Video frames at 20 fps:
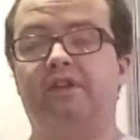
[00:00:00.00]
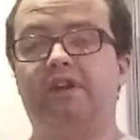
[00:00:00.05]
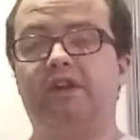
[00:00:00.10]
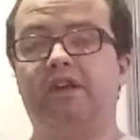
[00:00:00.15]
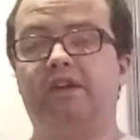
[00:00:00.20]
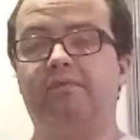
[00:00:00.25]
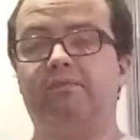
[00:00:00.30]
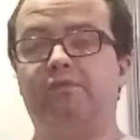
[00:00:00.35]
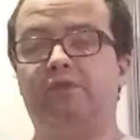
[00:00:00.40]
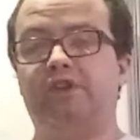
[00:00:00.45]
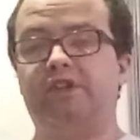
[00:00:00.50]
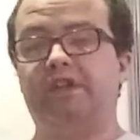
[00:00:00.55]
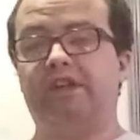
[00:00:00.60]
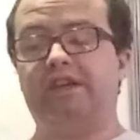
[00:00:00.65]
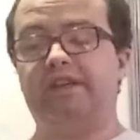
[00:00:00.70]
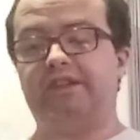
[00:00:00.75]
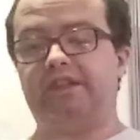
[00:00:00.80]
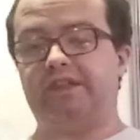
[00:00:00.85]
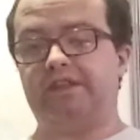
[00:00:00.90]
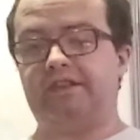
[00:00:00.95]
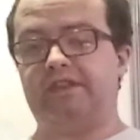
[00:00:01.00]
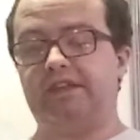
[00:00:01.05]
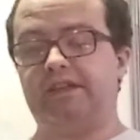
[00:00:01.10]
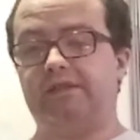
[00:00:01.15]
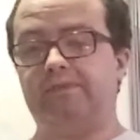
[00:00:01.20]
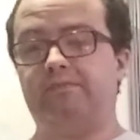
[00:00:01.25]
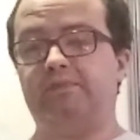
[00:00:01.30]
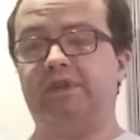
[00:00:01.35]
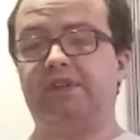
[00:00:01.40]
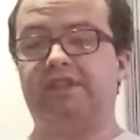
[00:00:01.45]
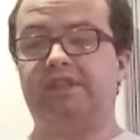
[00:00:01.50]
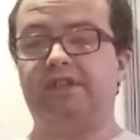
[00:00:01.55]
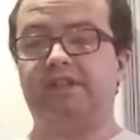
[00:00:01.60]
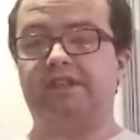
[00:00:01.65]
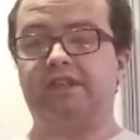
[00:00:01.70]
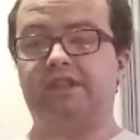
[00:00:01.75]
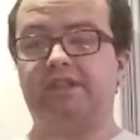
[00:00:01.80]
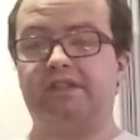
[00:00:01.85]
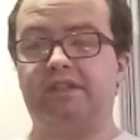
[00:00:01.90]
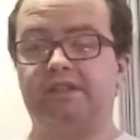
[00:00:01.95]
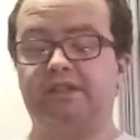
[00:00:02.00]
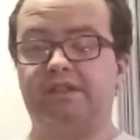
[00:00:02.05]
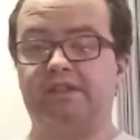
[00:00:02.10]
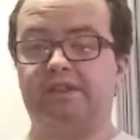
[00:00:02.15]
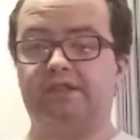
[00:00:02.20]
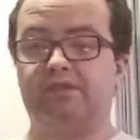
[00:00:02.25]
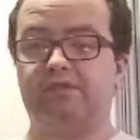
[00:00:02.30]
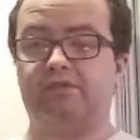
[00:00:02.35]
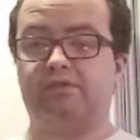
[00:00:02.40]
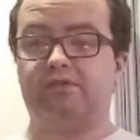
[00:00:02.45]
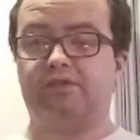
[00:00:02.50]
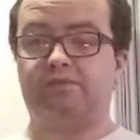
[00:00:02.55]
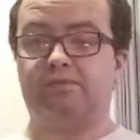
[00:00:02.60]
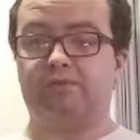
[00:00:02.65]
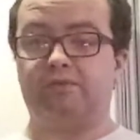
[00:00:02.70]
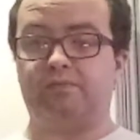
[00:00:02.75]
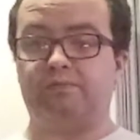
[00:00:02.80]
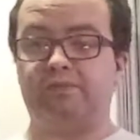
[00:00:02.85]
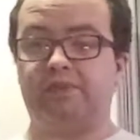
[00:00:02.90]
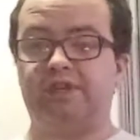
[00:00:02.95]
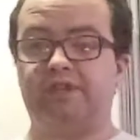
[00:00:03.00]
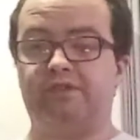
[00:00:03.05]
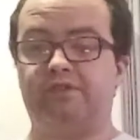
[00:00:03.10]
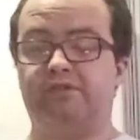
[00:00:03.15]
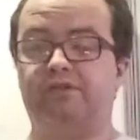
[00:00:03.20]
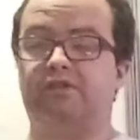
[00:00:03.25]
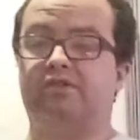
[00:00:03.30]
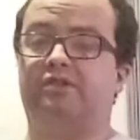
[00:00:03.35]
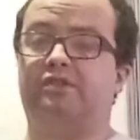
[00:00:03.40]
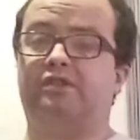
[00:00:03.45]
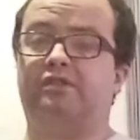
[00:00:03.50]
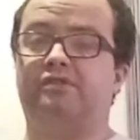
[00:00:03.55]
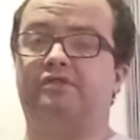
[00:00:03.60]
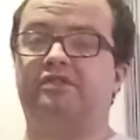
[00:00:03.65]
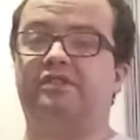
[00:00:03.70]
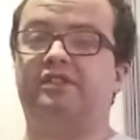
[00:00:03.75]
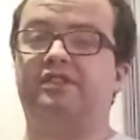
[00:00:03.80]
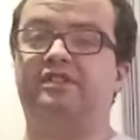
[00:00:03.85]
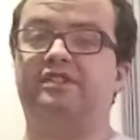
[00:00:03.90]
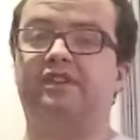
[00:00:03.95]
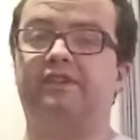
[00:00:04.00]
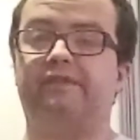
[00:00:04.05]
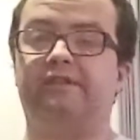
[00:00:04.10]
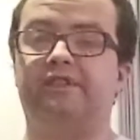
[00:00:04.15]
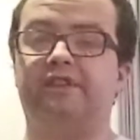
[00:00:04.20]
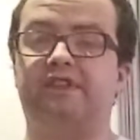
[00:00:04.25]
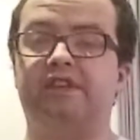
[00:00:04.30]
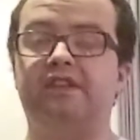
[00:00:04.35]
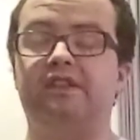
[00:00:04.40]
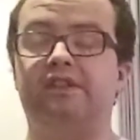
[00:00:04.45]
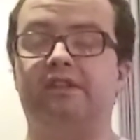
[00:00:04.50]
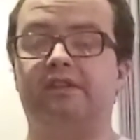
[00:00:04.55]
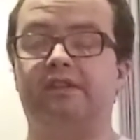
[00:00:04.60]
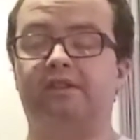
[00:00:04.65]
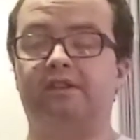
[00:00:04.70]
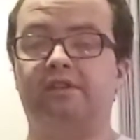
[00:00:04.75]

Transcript: And when I did get admitted into hospital May 2017